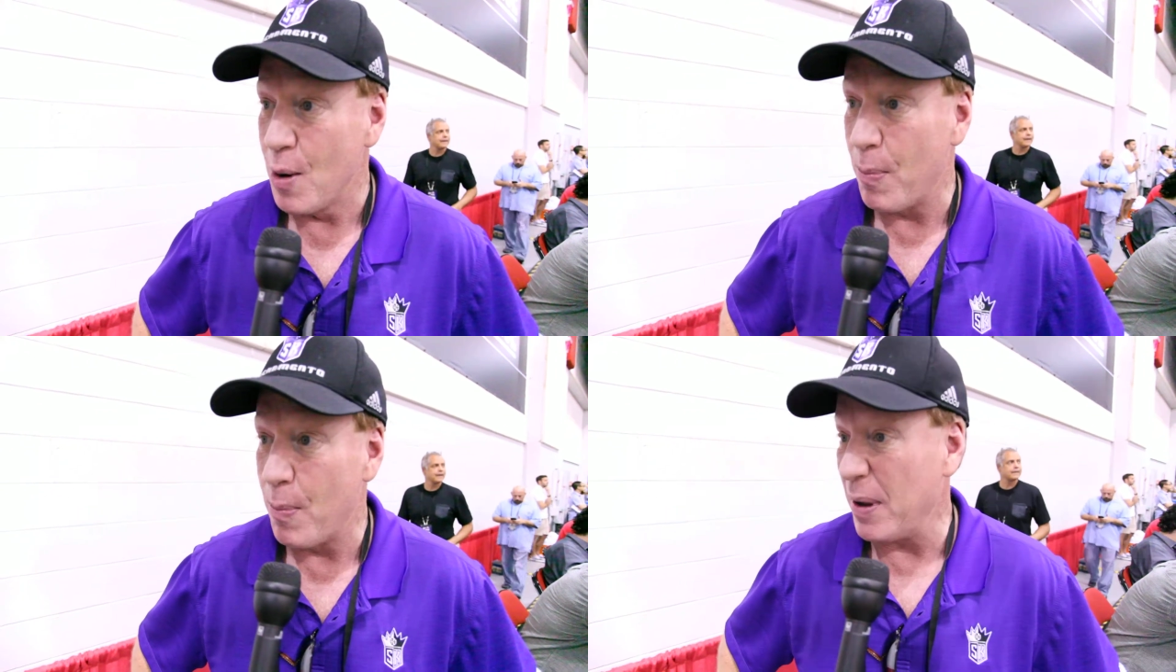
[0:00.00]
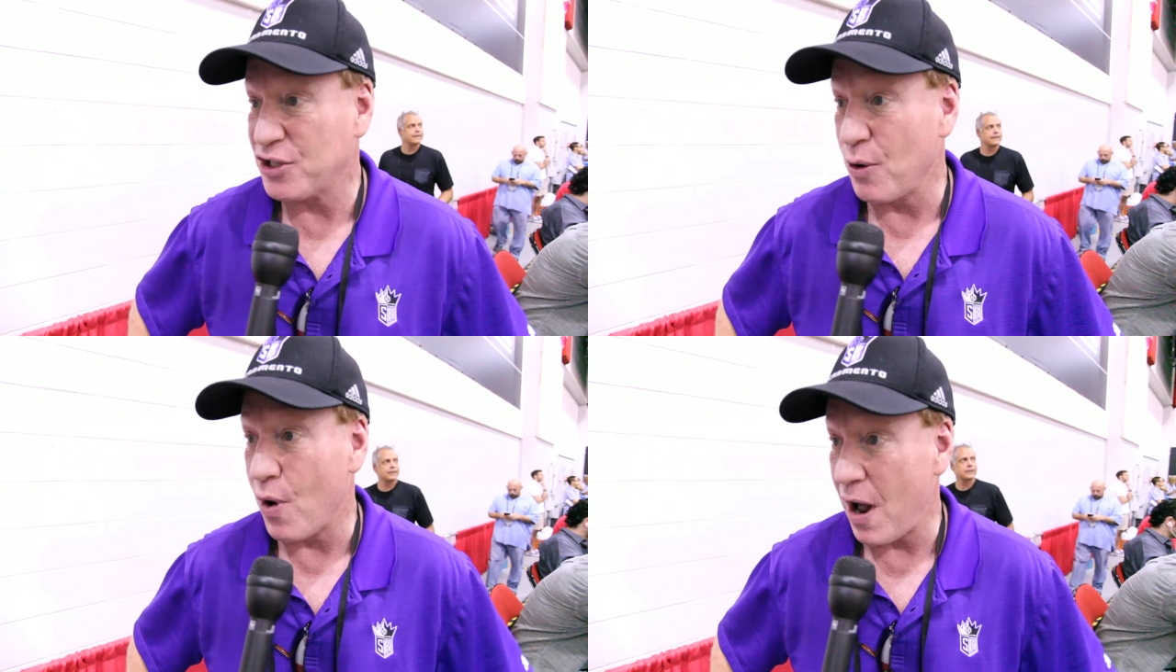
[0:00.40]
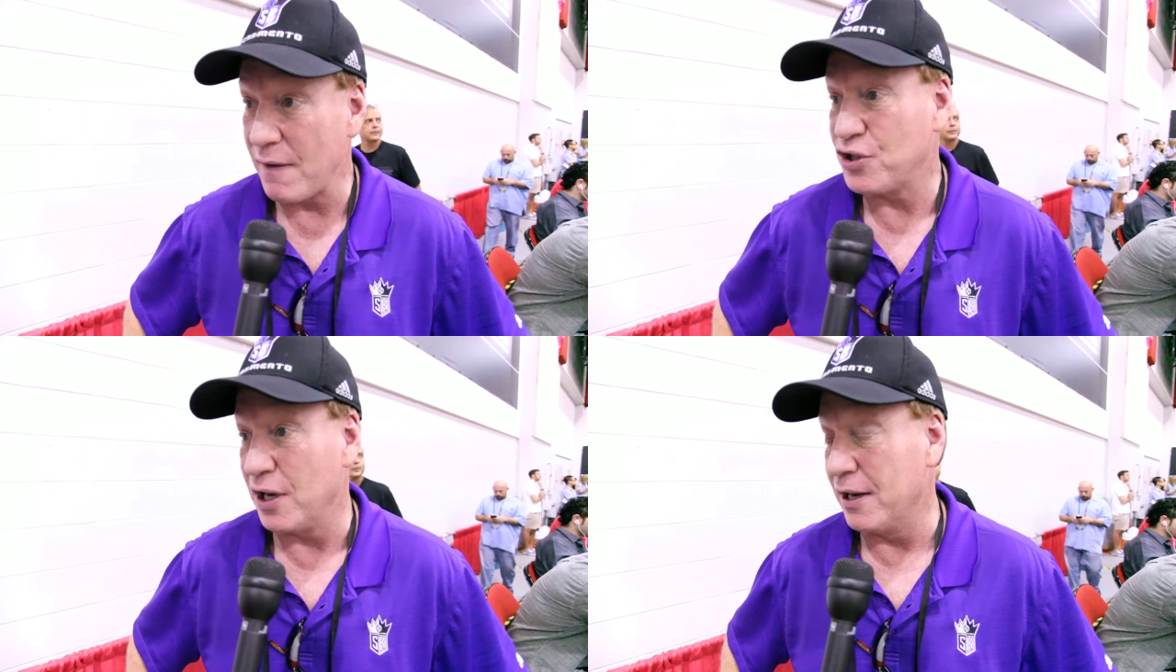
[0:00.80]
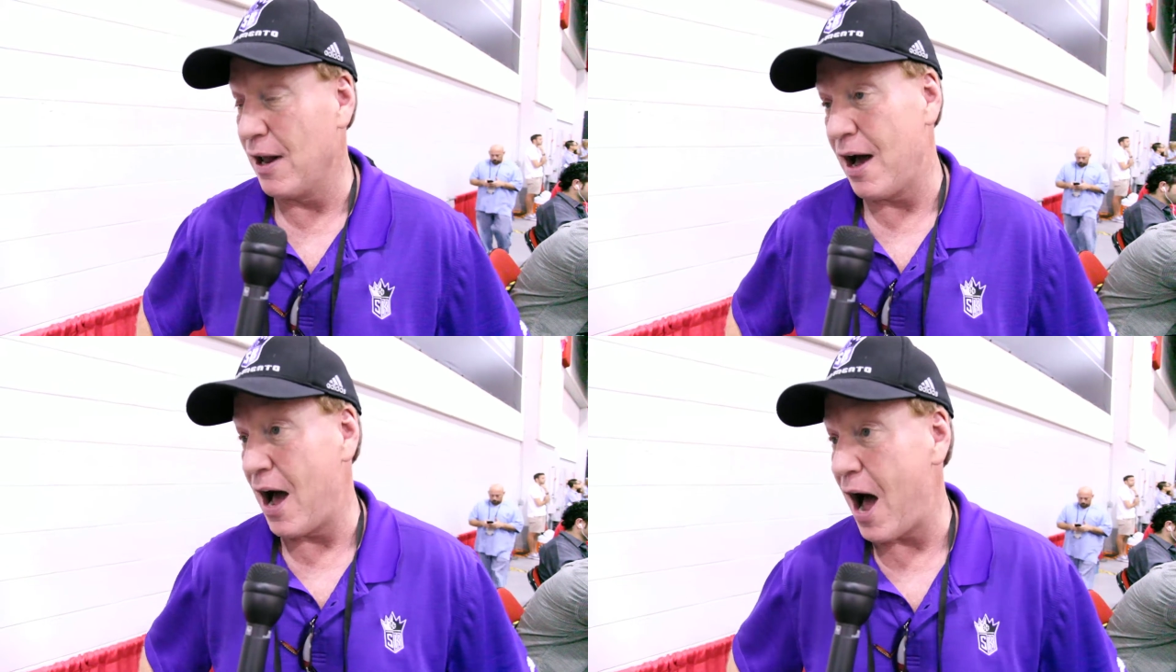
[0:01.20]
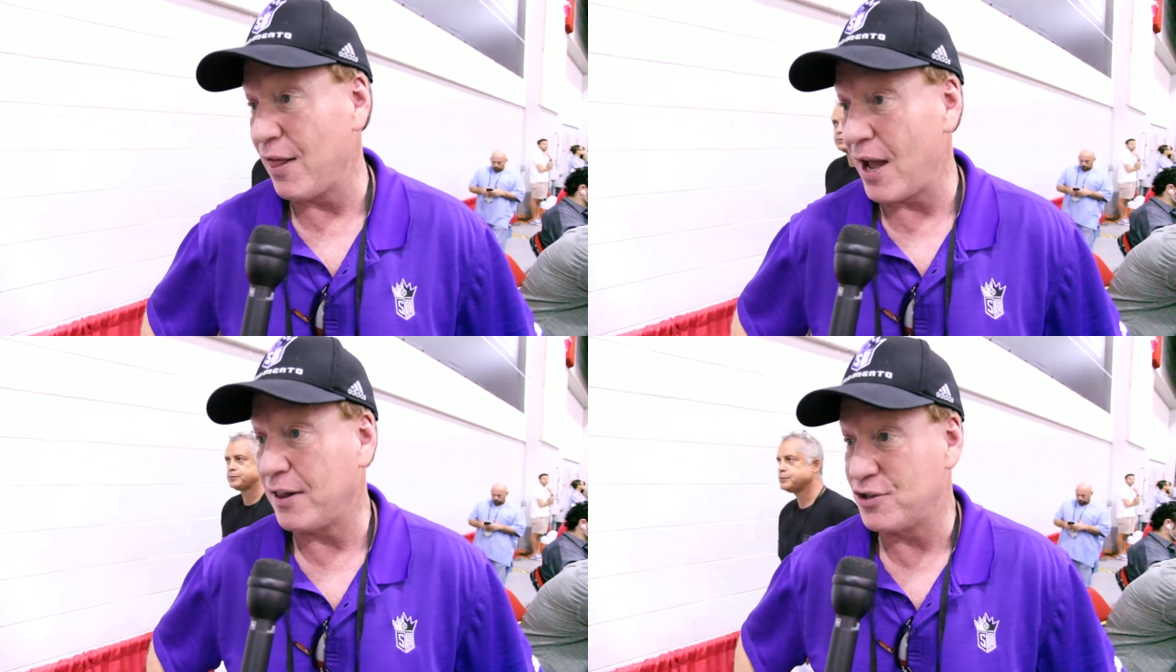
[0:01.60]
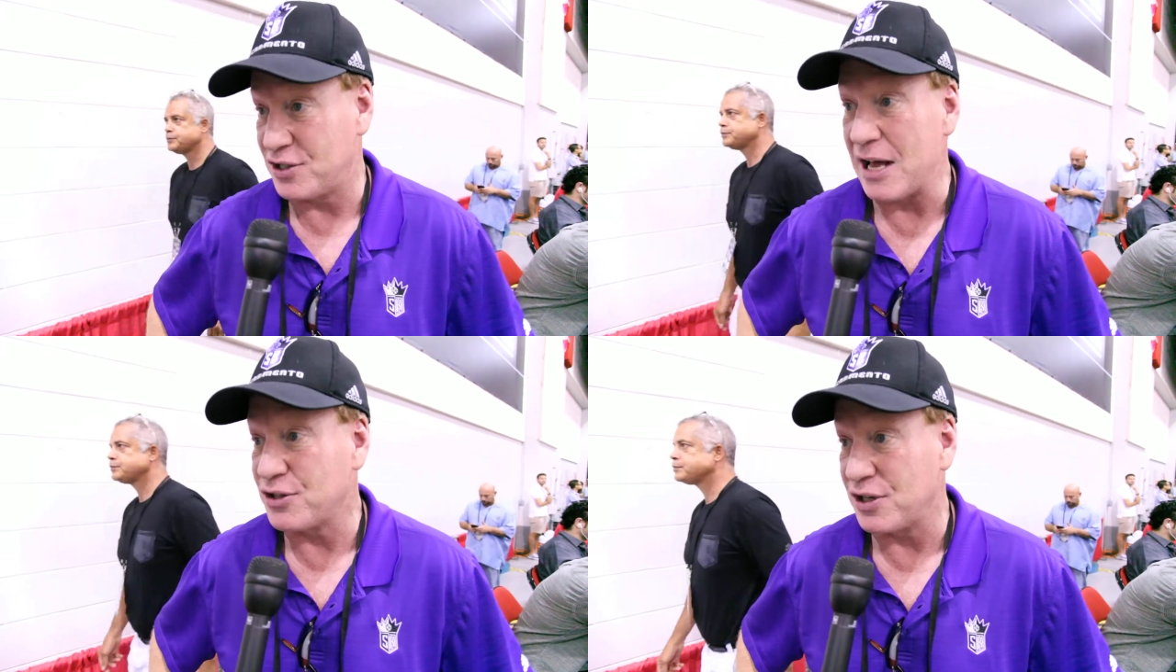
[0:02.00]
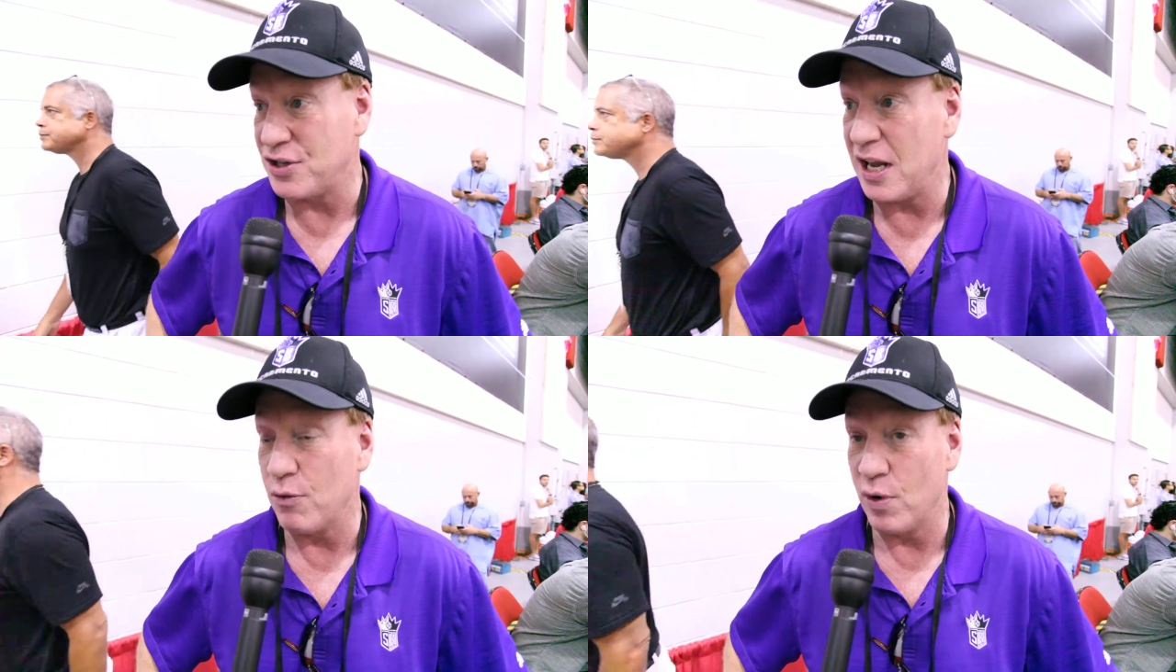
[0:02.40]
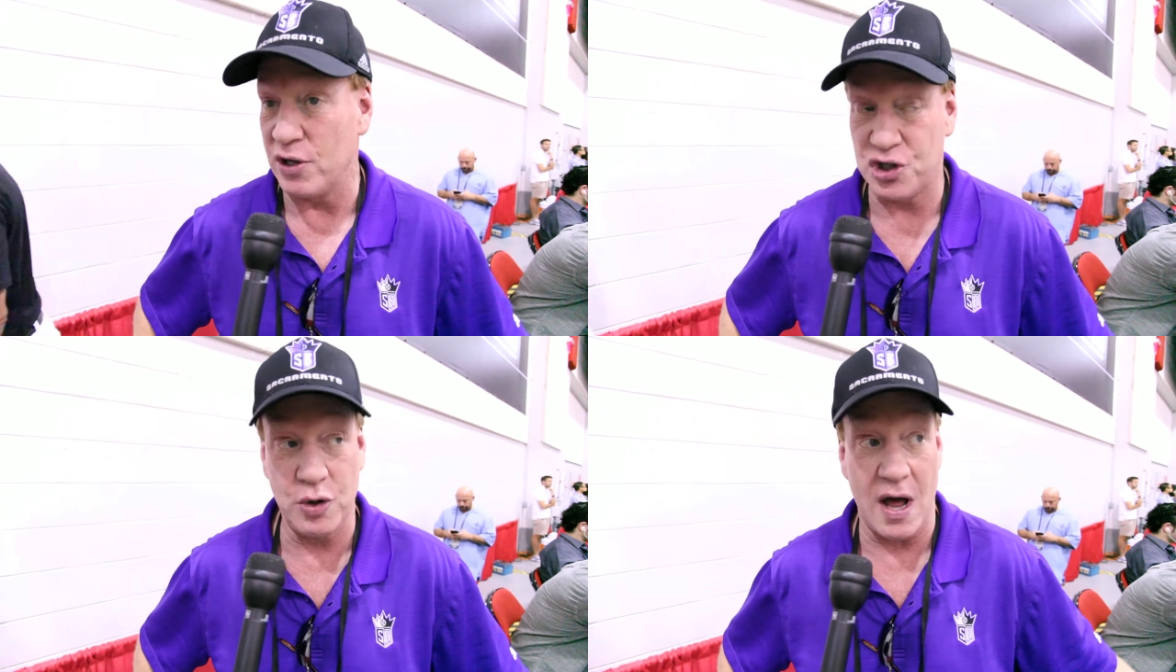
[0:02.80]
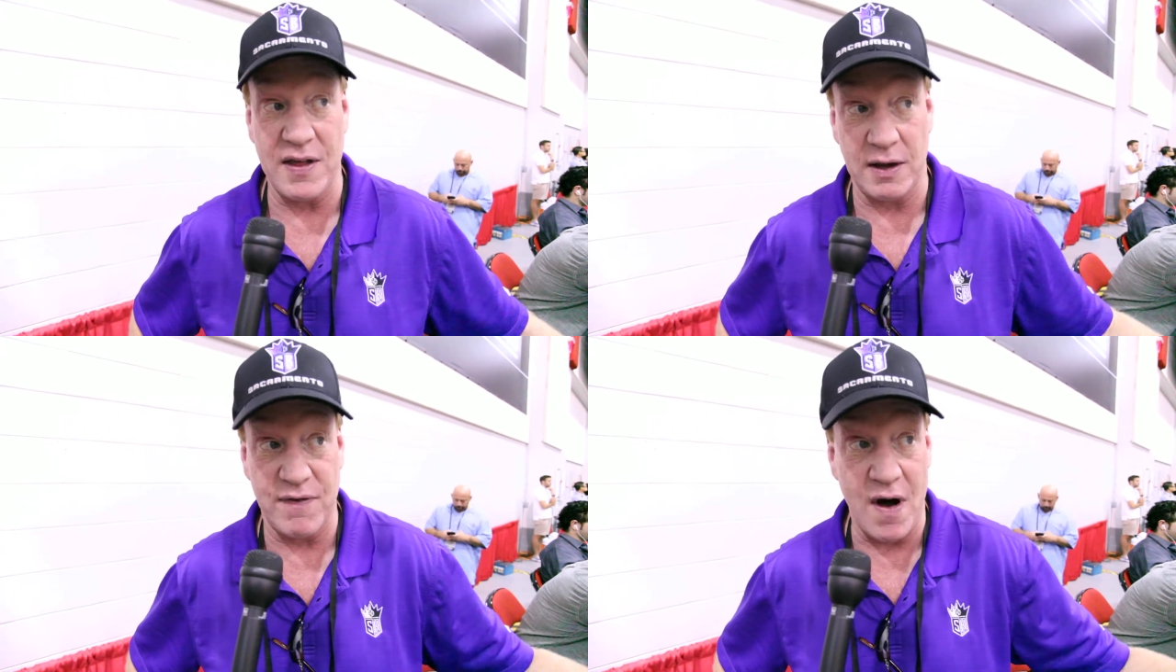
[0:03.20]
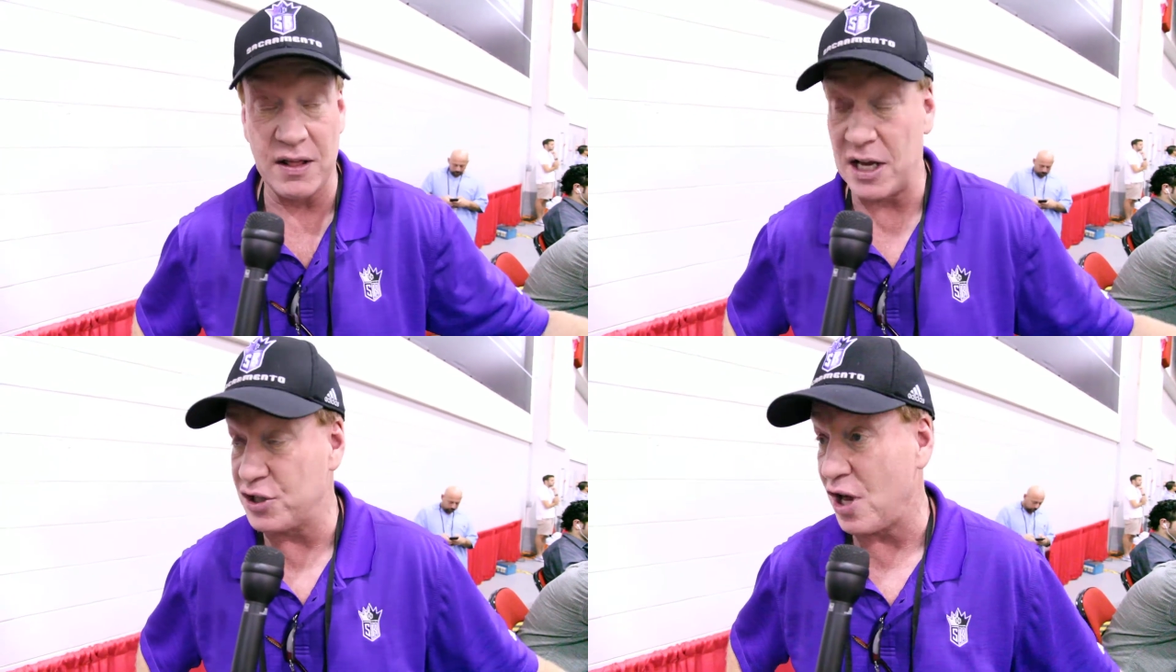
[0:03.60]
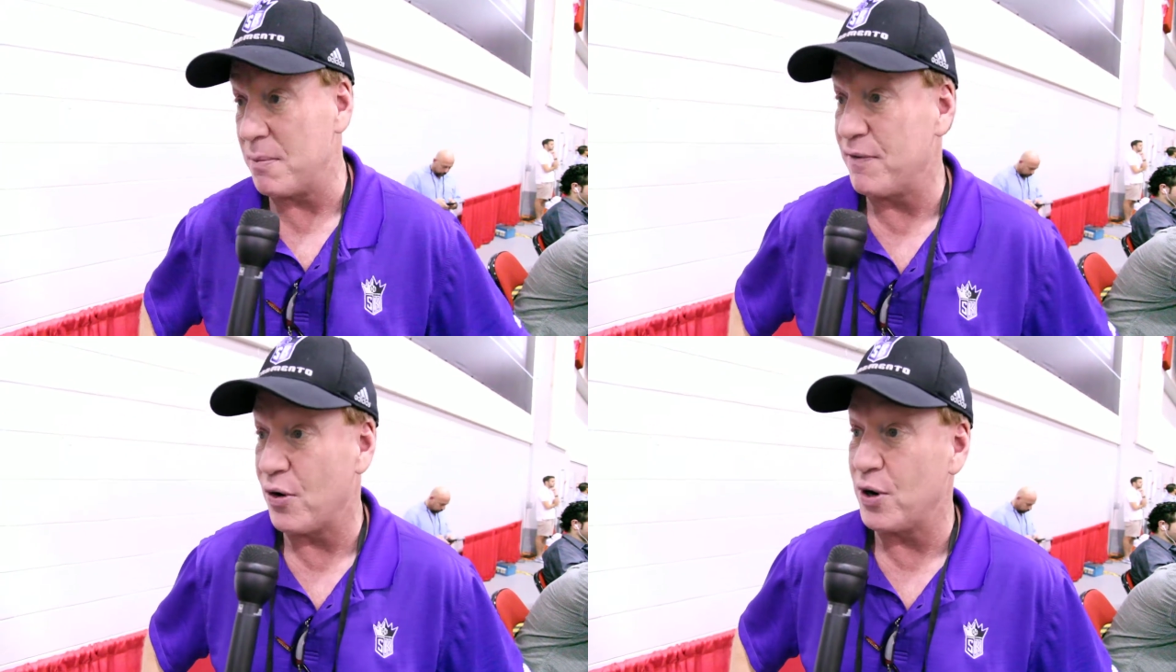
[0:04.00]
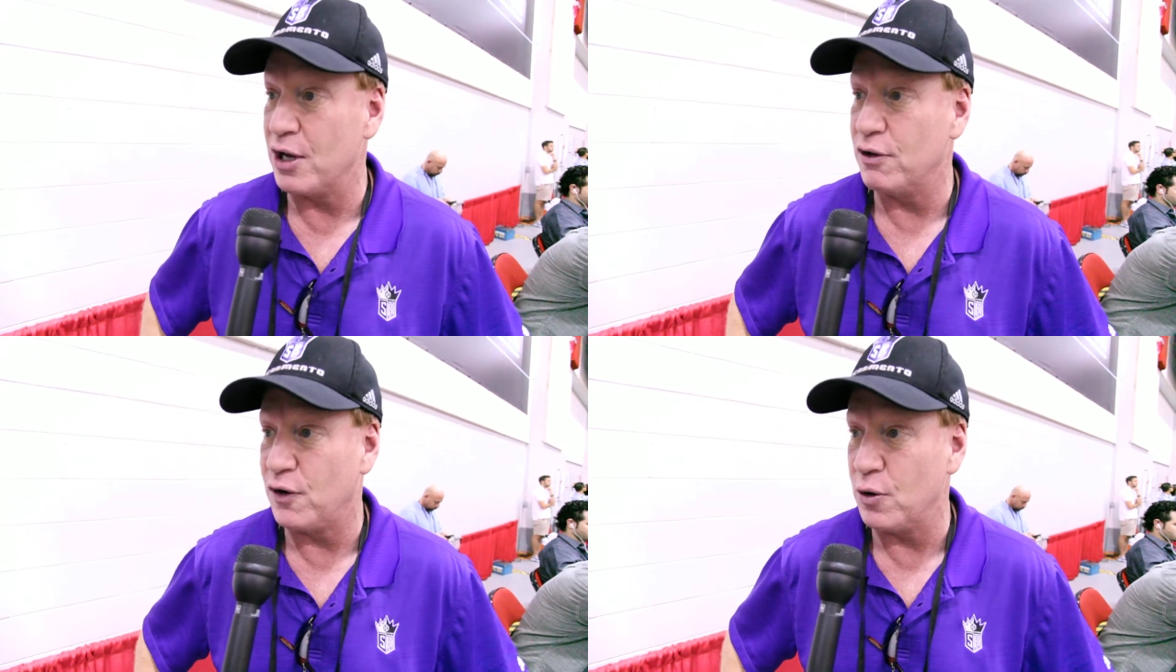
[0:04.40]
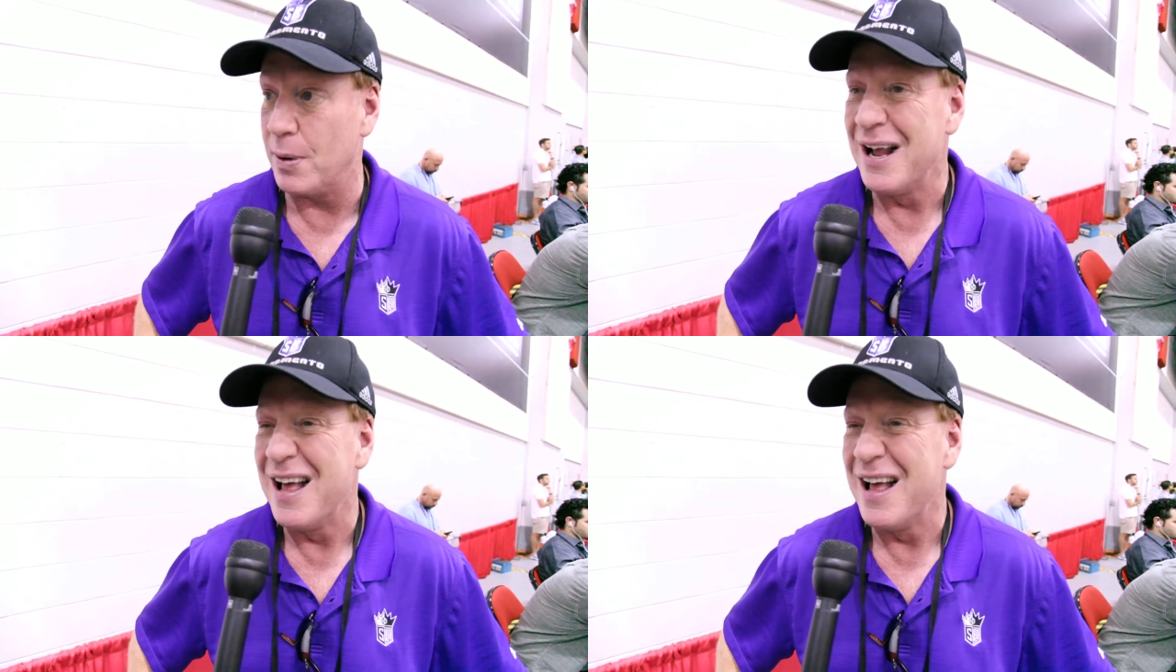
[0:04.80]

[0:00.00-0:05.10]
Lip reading: But based on what I've seen, I like Stauskas. He can really shoot. I think Vonleh is going to be very good too. But